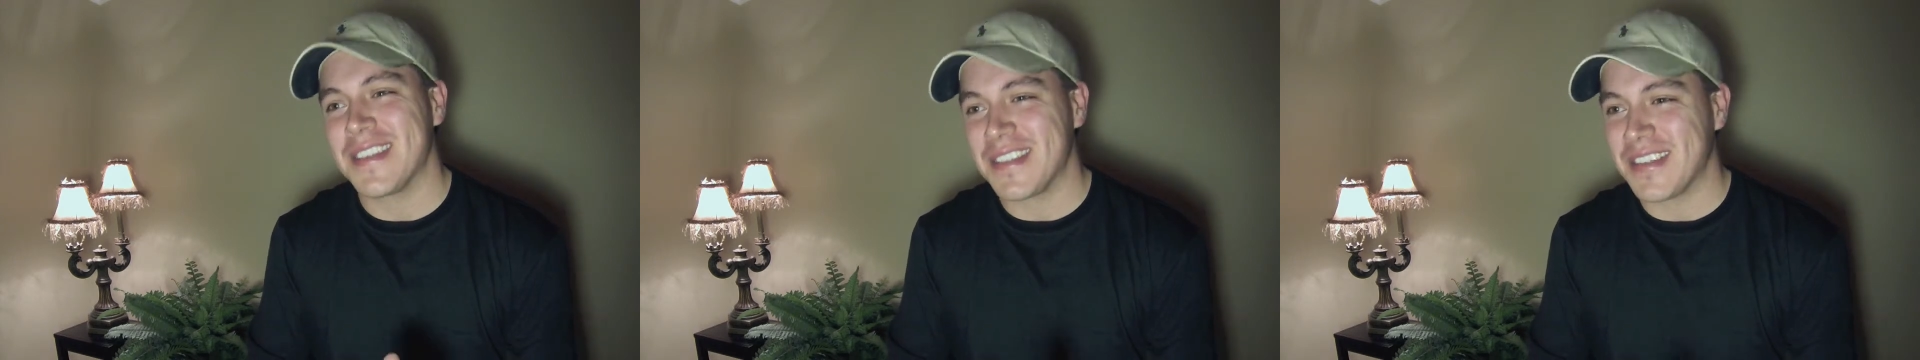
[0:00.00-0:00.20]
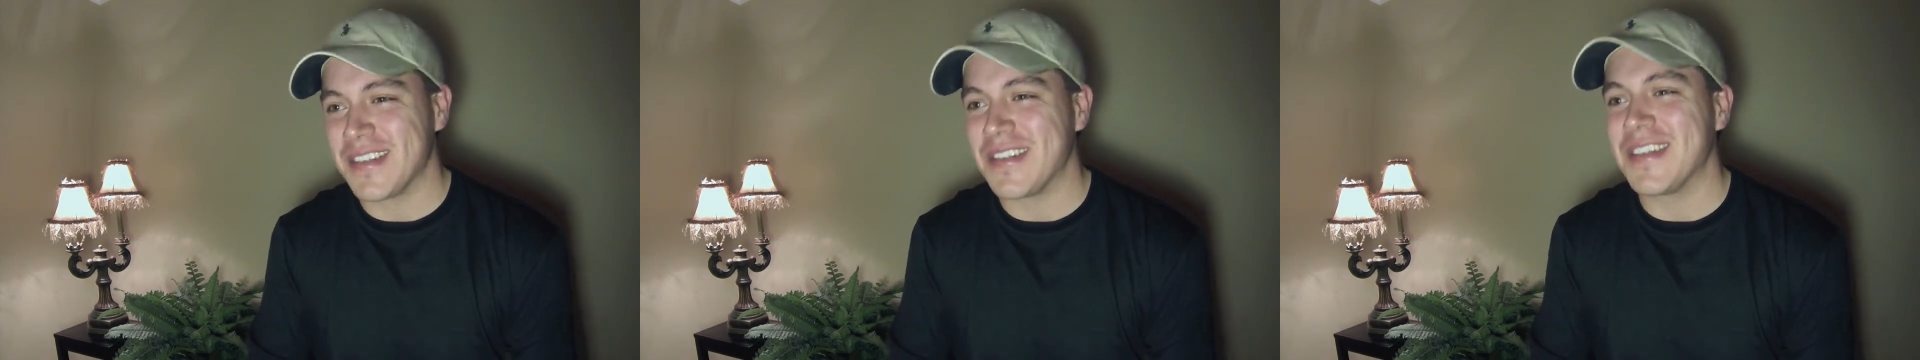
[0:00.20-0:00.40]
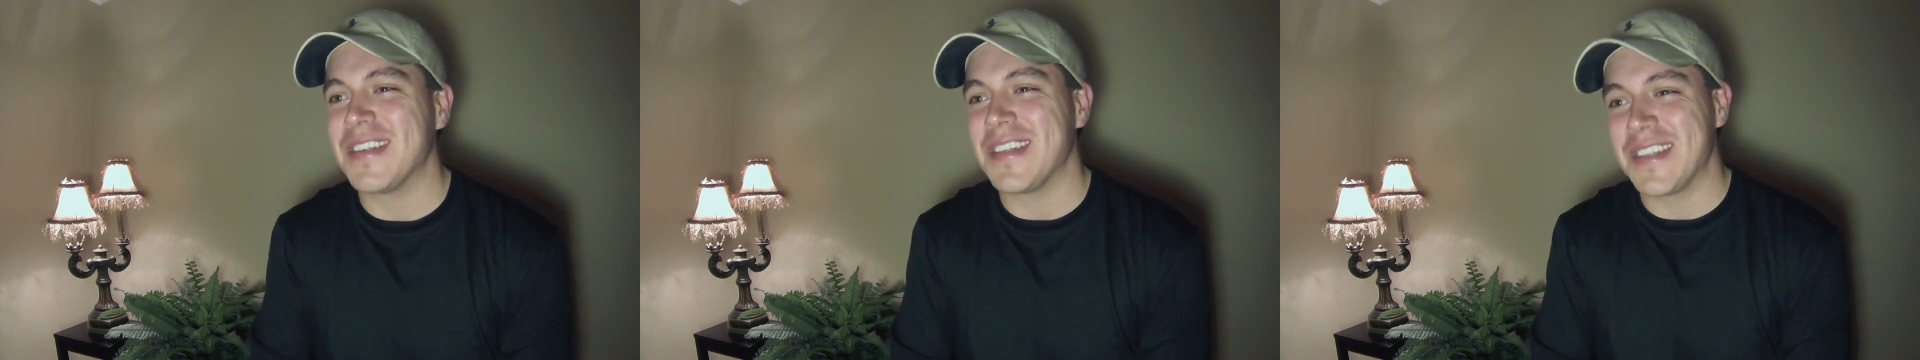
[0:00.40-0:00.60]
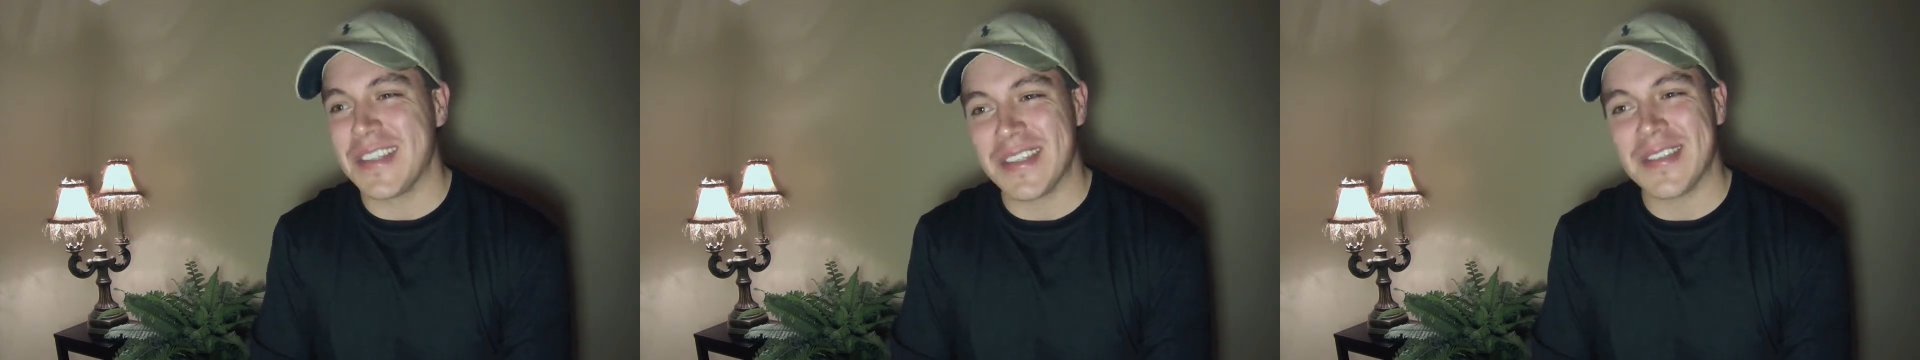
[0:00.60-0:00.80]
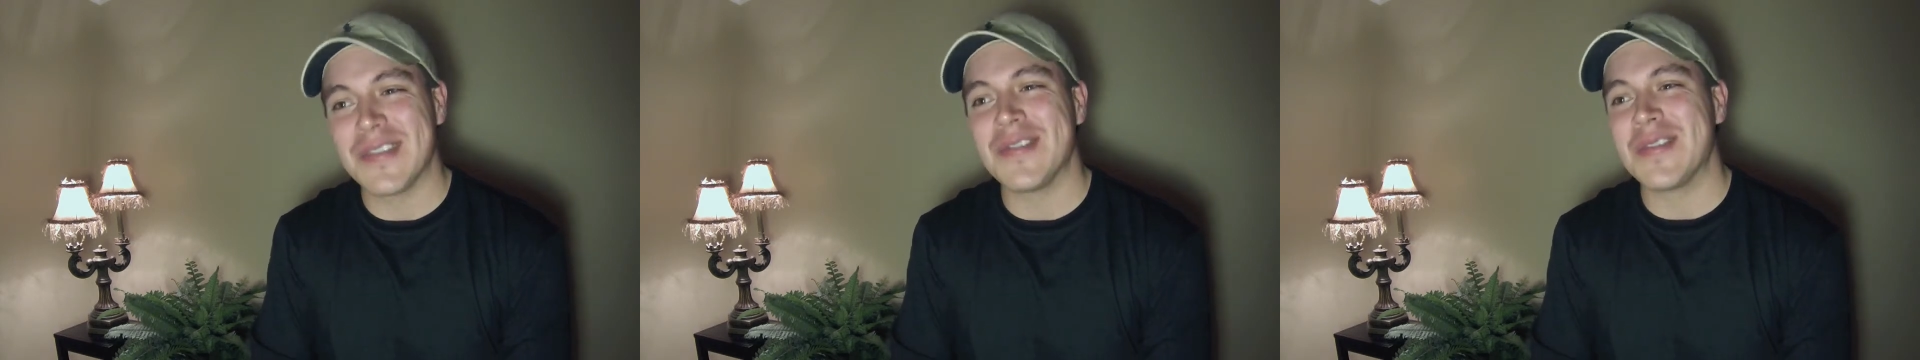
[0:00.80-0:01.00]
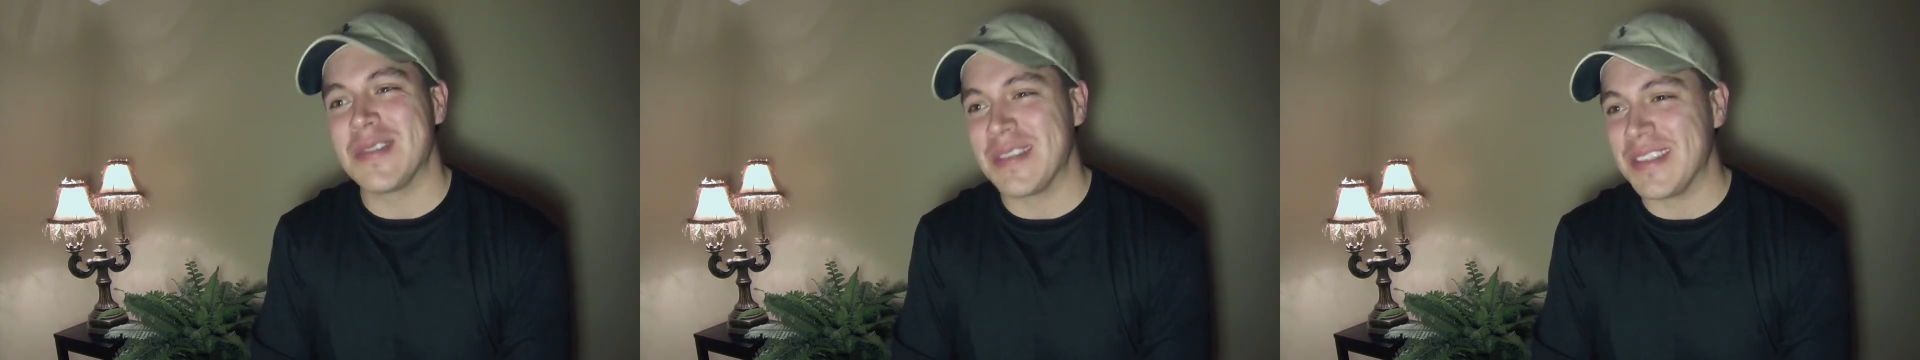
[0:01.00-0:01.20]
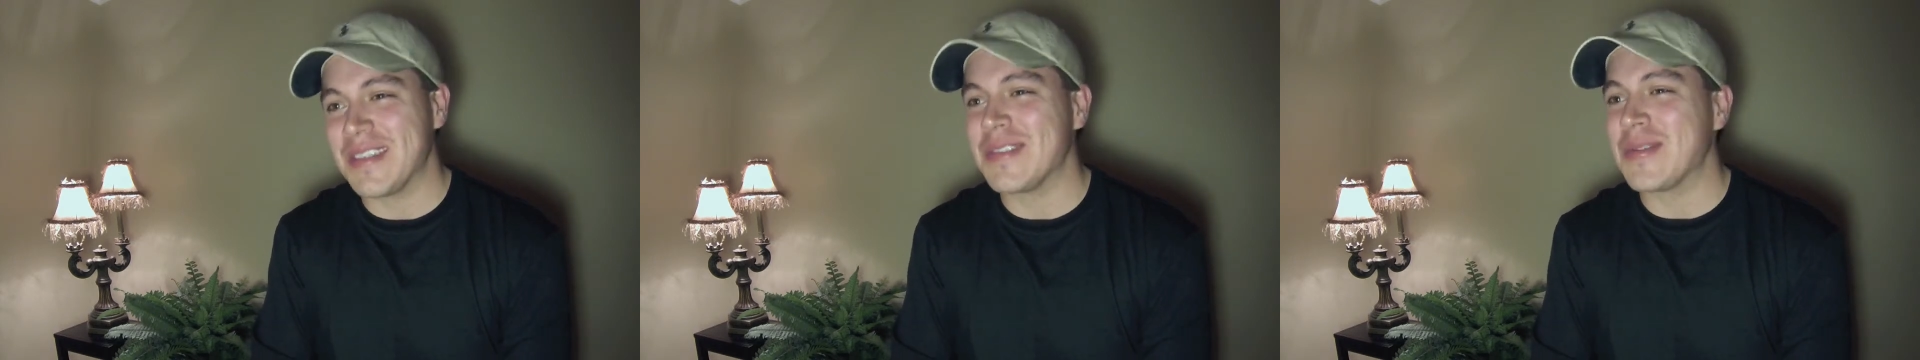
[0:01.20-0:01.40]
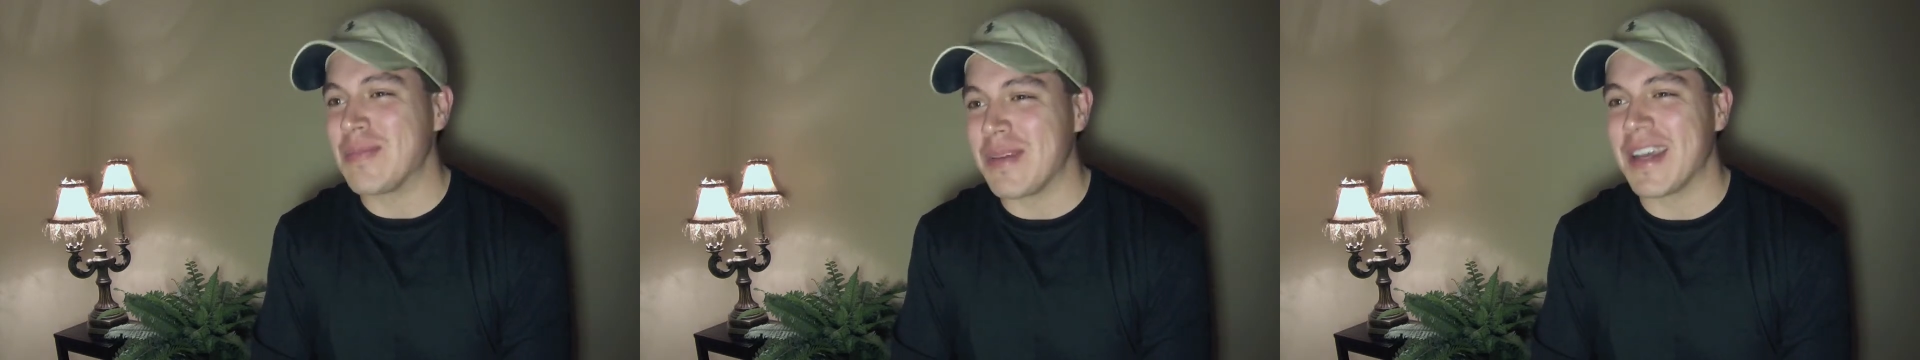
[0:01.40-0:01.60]
So it, it was a, it
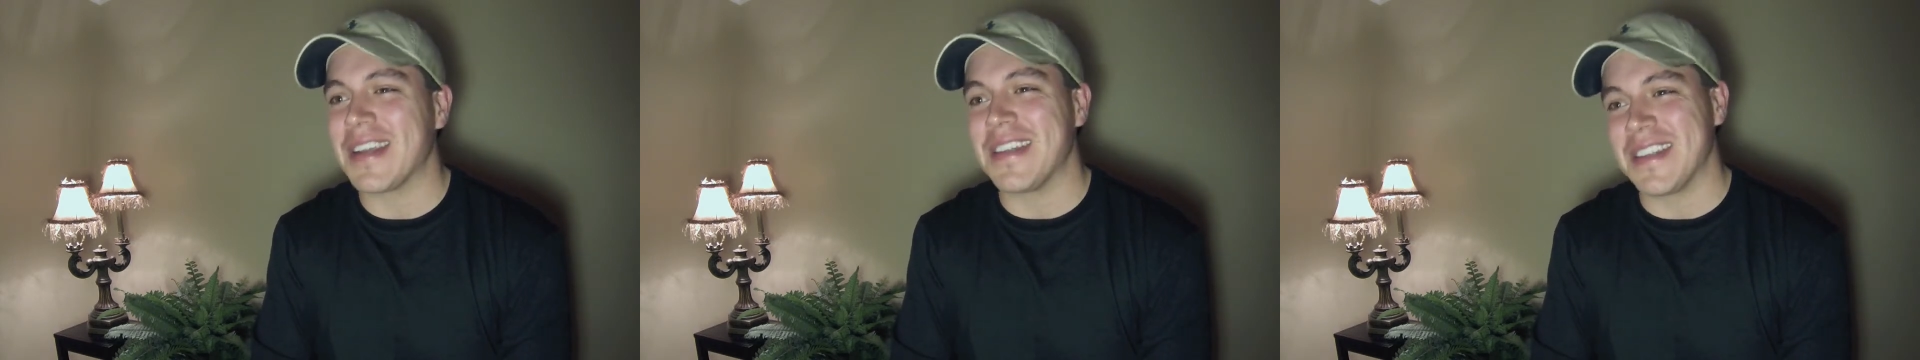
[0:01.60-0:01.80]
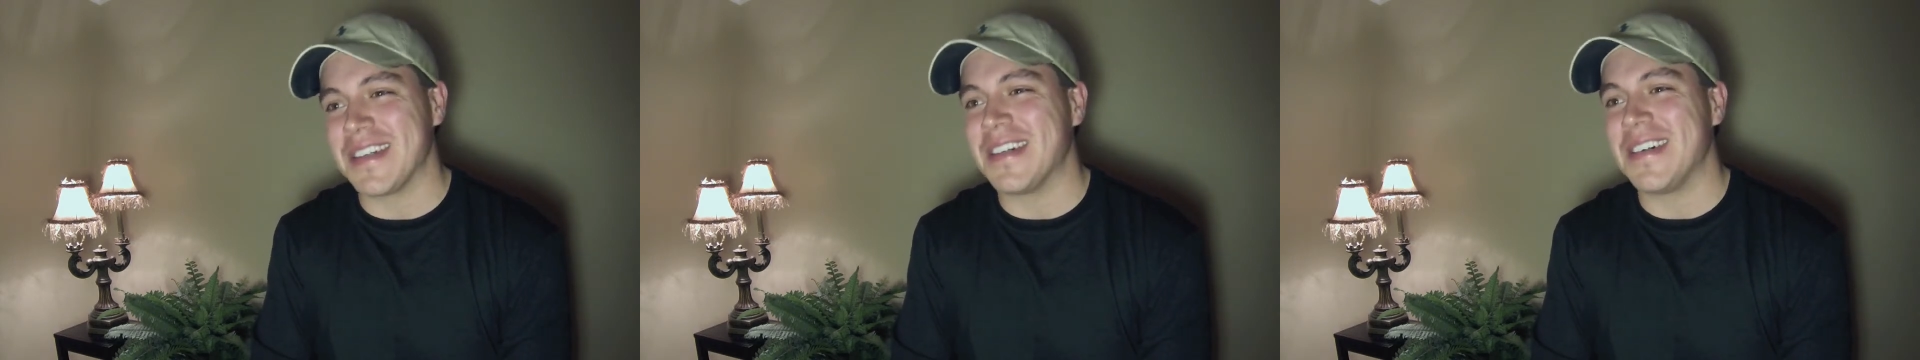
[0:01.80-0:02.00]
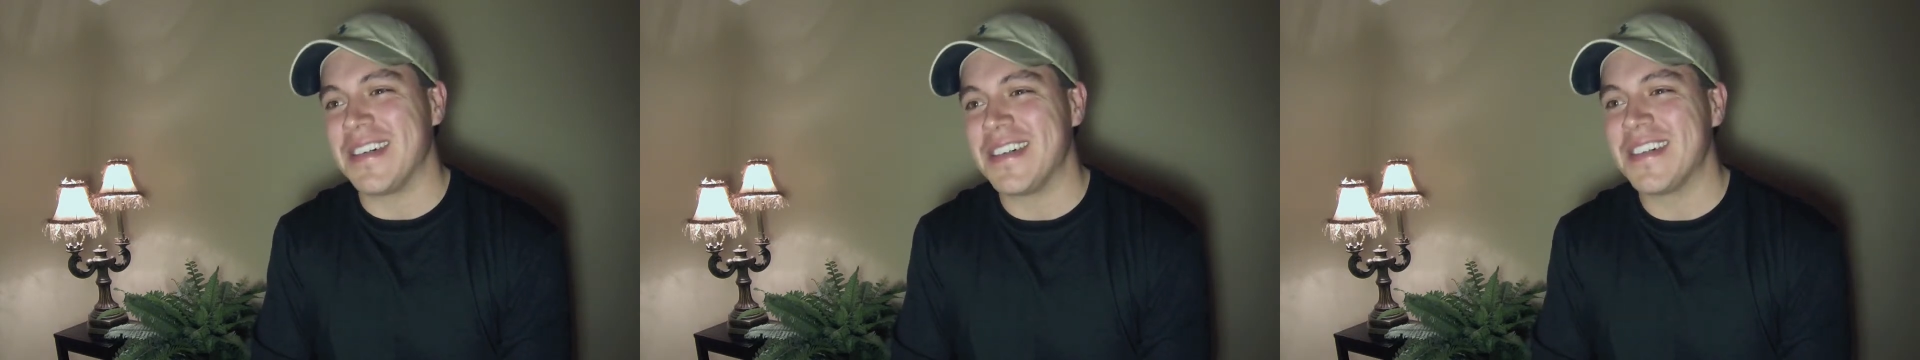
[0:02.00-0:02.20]
was a bad deal.